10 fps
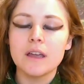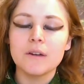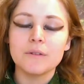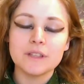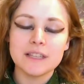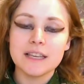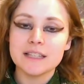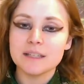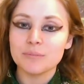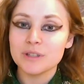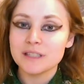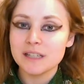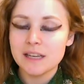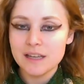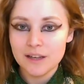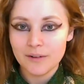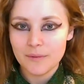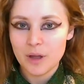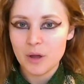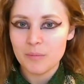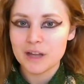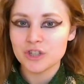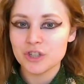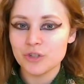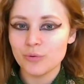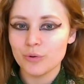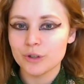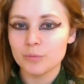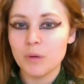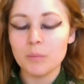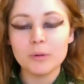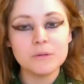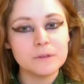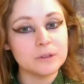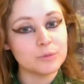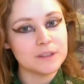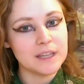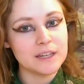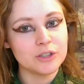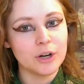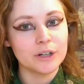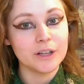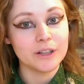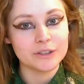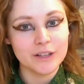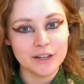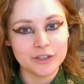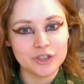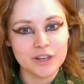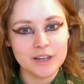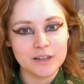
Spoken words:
For the sake of simplicity, imagine your bubble filled with a dark colored energy.